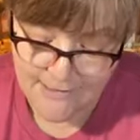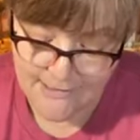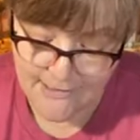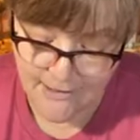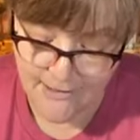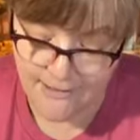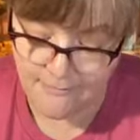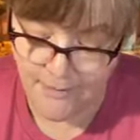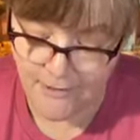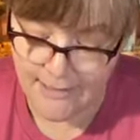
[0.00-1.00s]
the
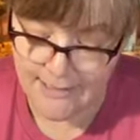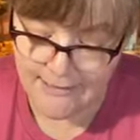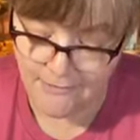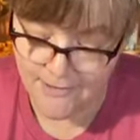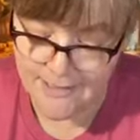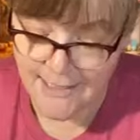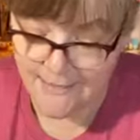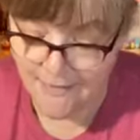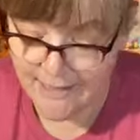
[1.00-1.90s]
dog barking the whole time.